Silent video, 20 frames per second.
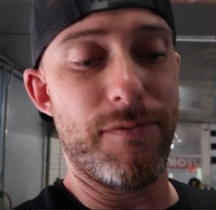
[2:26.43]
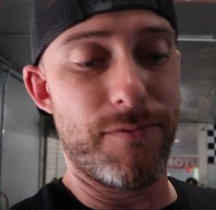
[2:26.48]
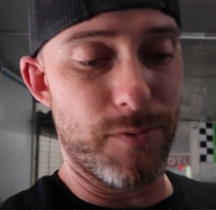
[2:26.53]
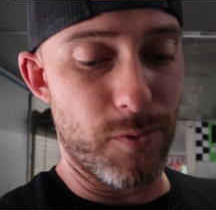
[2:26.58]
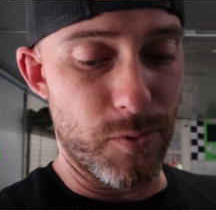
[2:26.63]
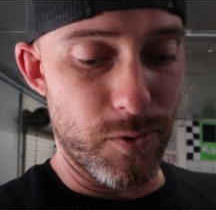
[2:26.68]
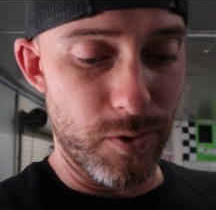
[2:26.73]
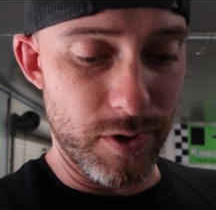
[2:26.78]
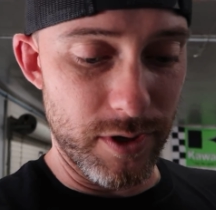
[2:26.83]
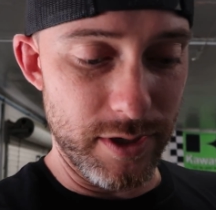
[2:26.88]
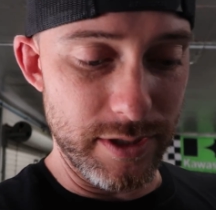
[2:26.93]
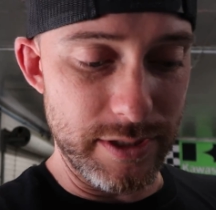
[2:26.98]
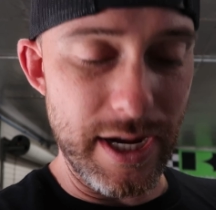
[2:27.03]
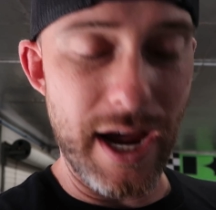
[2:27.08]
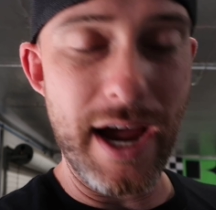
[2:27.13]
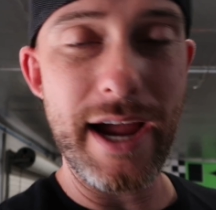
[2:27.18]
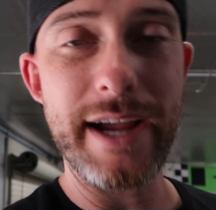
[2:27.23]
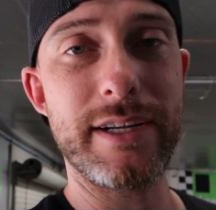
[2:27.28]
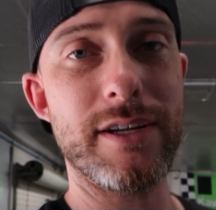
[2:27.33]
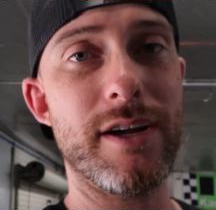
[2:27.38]
for
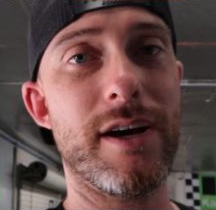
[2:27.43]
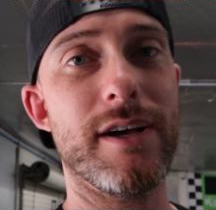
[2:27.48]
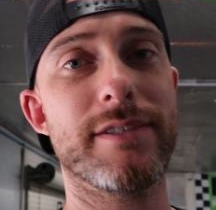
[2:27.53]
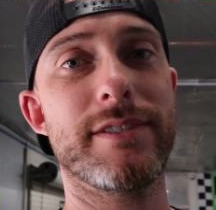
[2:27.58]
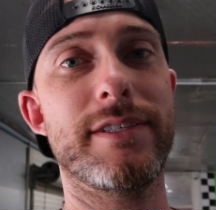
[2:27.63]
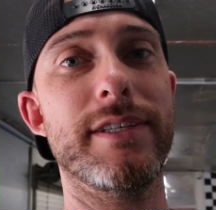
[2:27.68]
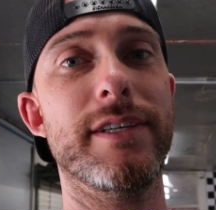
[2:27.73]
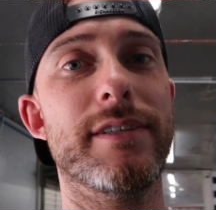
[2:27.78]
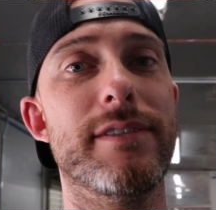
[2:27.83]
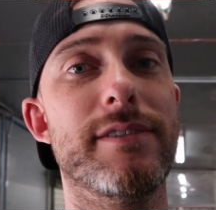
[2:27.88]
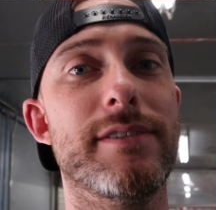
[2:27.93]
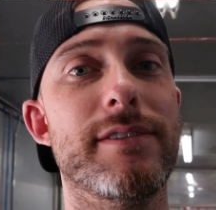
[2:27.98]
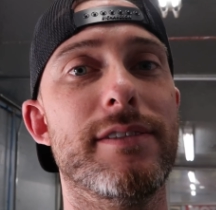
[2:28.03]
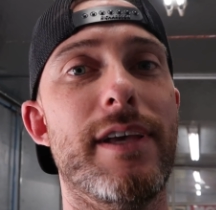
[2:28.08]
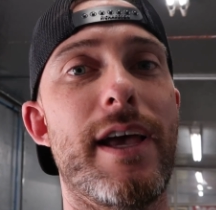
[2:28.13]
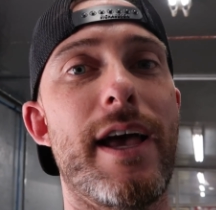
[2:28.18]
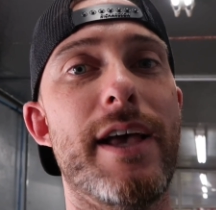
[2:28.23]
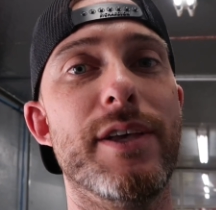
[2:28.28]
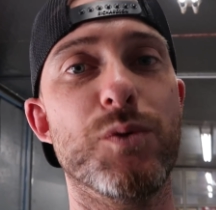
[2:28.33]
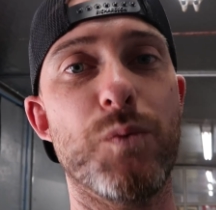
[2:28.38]
diagnostics
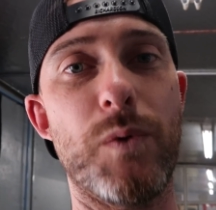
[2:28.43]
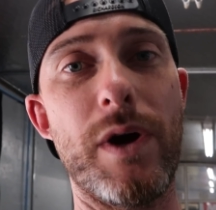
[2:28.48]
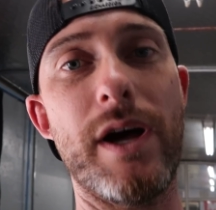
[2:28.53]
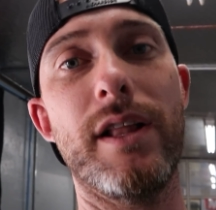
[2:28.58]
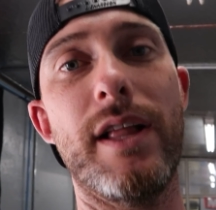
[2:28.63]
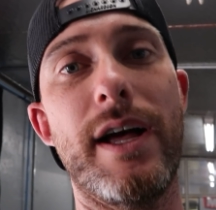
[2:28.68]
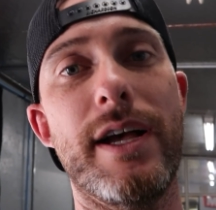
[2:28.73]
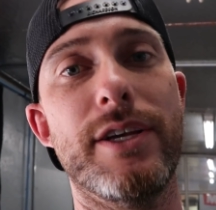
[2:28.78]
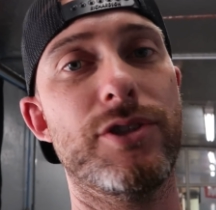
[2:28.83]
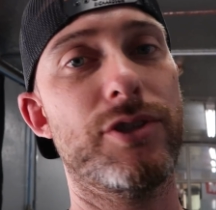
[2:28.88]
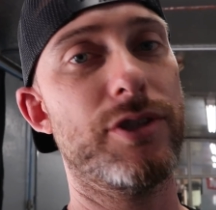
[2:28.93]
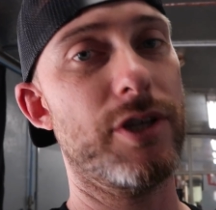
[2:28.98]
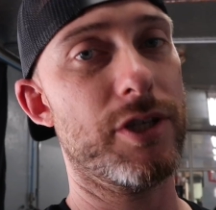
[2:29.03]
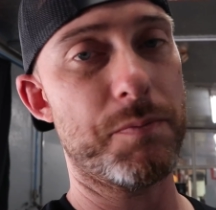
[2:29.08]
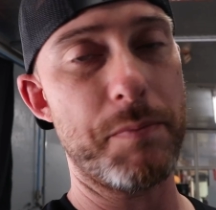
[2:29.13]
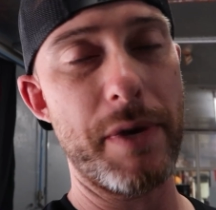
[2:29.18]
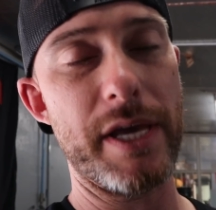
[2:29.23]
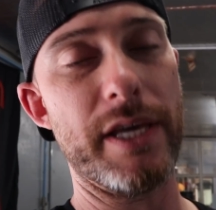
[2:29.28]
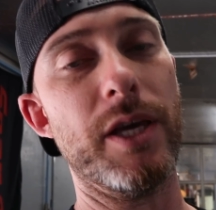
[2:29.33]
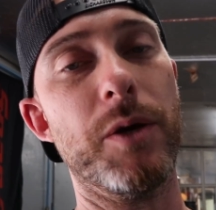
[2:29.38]
as well as
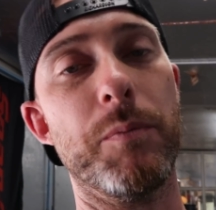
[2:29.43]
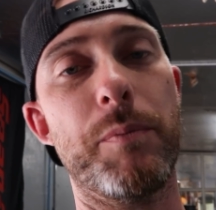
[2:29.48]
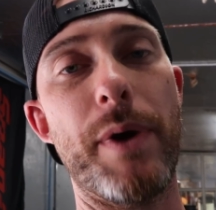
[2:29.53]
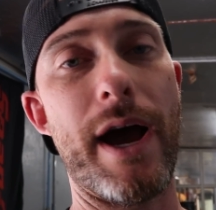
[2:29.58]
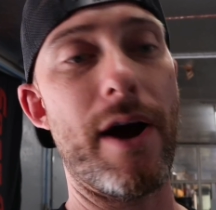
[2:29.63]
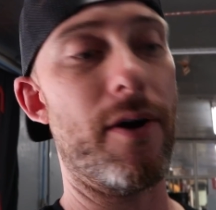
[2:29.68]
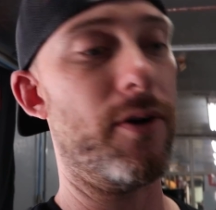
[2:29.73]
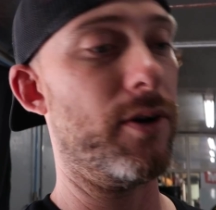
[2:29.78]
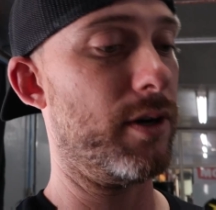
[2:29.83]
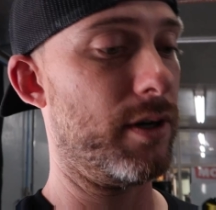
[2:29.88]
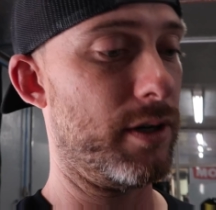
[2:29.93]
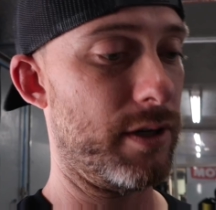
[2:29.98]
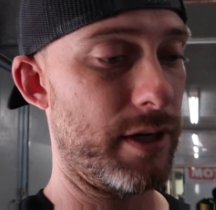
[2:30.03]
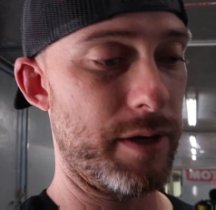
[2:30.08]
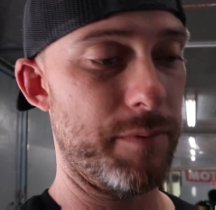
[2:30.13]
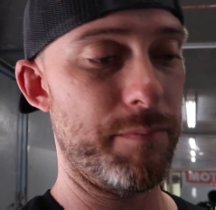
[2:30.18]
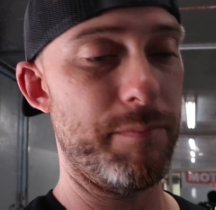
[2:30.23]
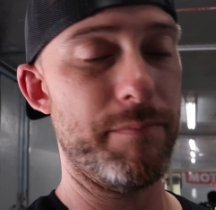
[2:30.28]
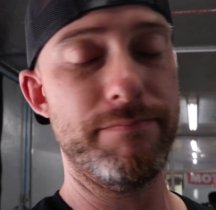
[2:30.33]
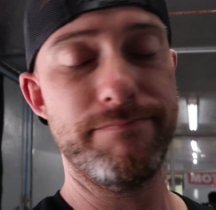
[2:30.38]
just making power
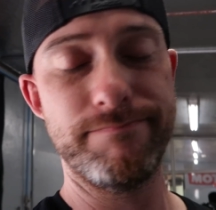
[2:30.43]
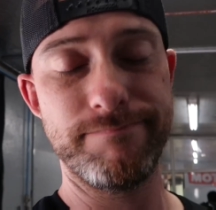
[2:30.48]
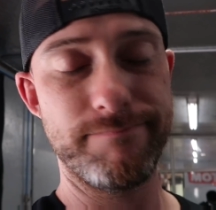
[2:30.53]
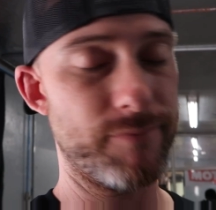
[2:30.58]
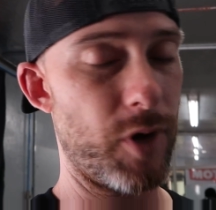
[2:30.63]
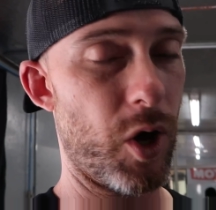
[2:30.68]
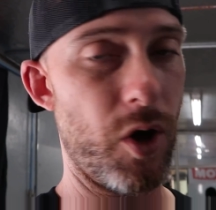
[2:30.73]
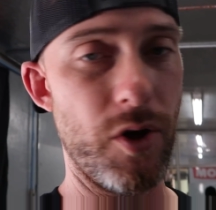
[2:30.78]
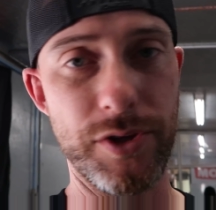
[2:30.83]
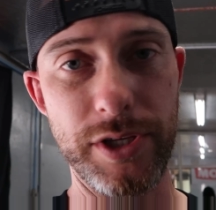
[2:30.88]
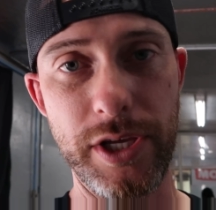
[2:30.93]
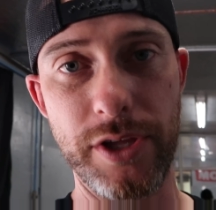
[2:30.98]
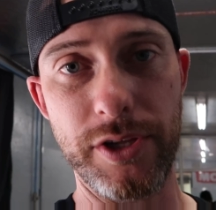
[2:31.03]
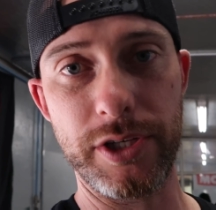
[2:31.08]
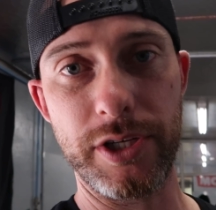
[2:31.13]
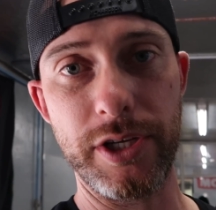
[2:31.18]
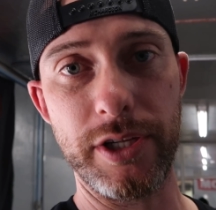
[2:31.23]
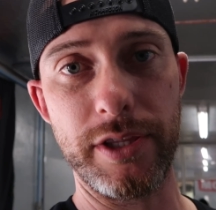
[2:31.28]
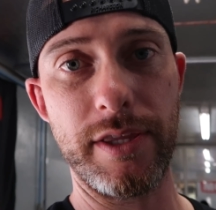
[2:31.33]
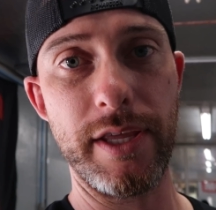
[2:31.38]
and all the
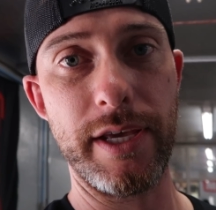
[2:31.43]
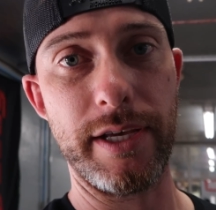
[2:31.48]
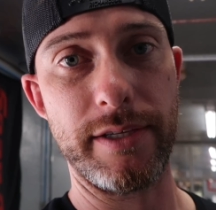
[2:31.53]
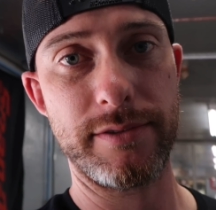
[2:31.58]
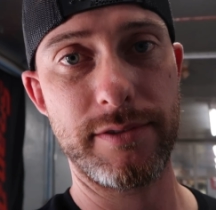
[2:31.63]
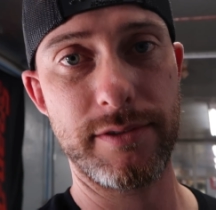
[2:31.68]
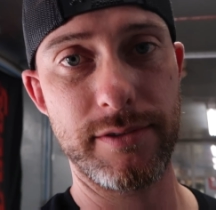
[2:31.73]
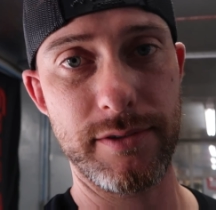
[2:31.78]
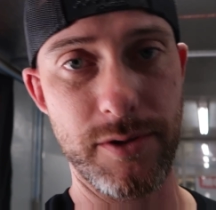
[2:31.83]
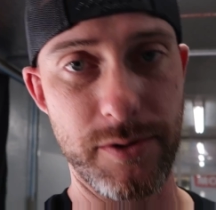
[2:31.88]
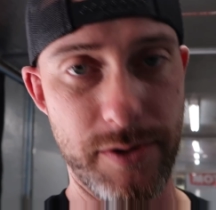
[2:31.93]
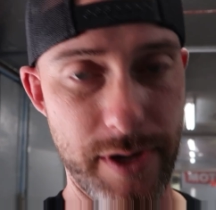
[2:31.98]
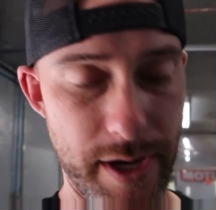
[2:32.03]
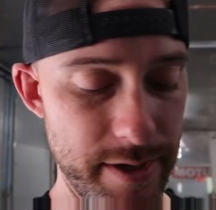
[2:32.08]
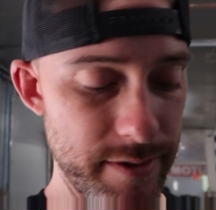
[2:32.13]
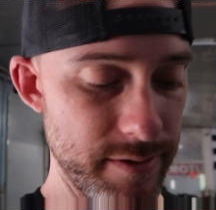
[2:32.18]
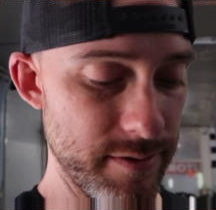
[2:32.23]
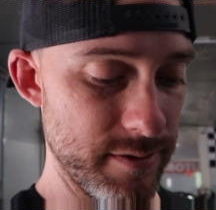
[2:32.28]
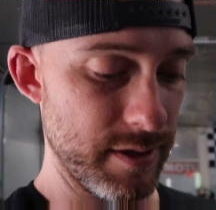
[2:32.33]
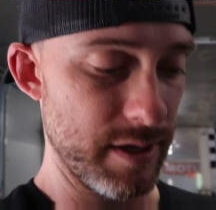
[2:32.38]
other good things,
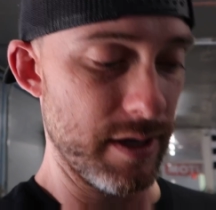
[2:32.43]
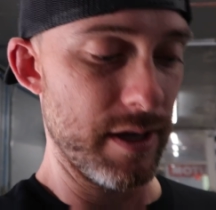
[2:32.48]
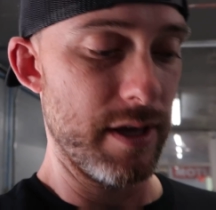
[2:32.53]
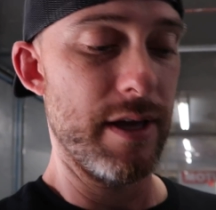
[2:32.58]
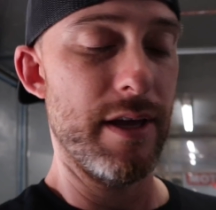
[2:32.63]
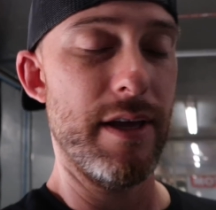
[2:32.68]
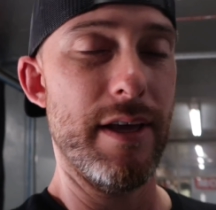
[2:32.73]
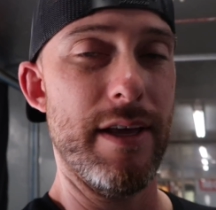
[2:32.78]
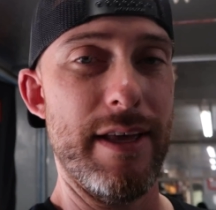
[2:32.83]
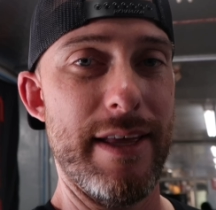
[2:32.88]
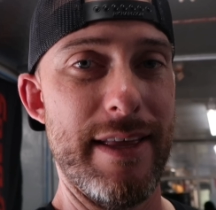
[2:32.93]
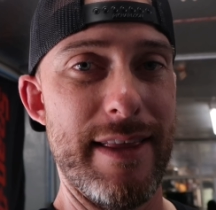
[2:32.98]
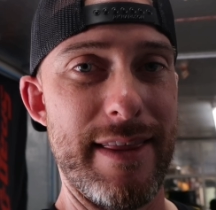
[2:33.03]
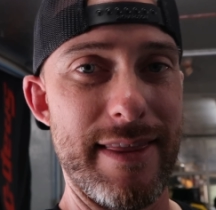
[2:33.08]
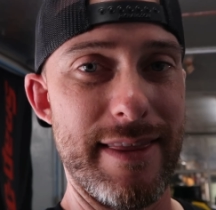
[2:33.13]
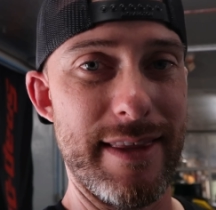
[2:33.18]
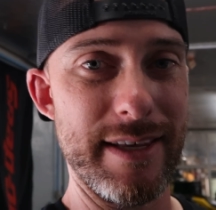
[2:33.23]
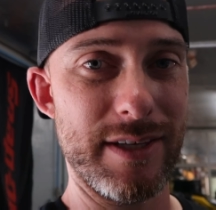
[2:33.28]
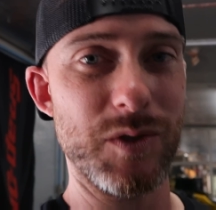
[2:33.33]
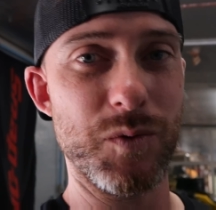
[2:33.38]
okay?
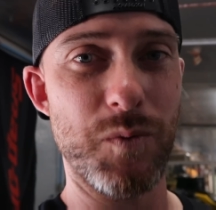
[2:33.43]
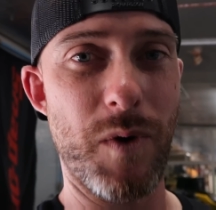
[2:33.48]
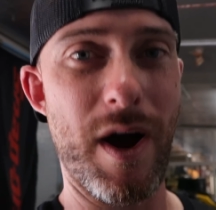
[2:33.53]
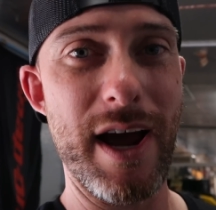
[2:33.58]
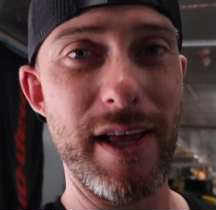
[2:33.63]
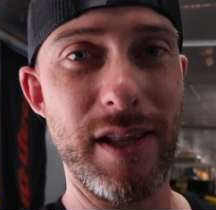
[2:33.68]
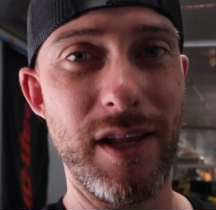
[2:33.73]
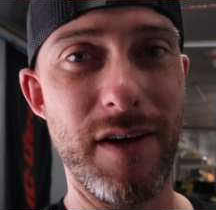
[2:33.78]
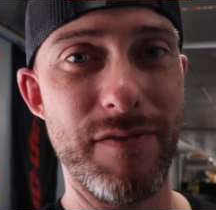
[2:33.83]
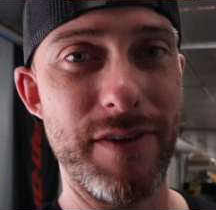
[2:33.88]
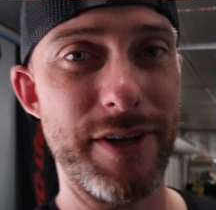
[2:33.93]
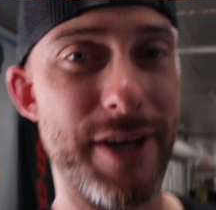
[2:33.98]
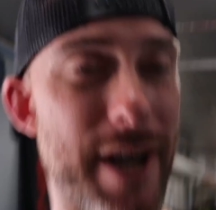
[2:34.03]
This is why I love